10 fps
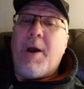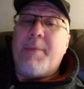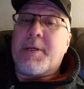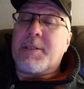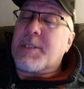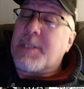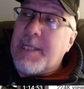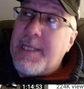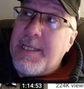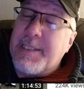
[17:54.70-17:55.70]
Why? Because this
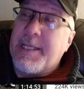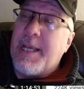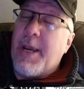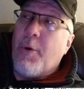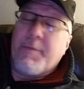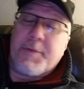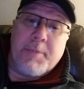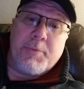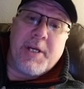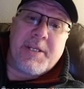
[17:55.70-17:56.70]
is the era of
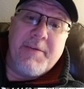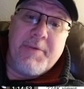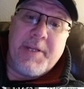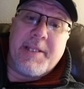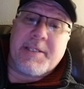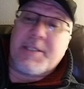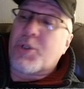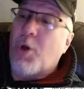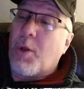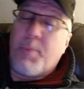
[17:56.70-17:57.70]
subjectivity. This
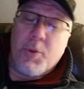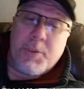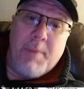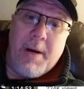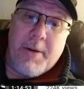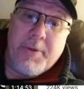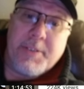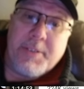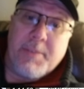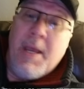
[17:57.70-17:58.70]
is called
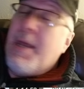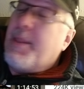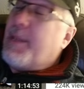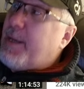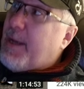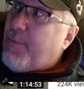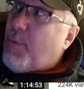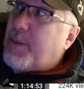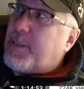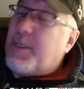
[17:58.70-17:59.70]
postmodernism. They never
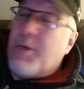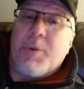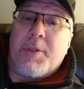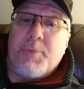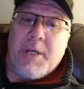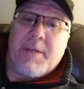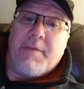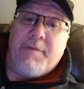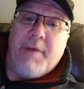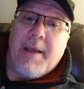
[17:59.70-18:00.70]
want to deal with
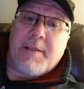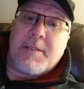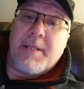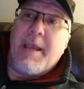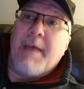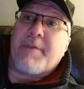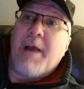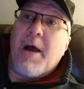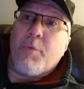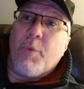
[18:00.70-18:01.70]
objective facts. They have
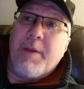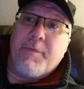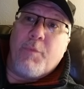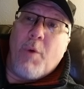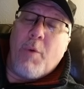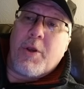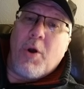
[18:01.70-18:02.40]
gotten rid of what we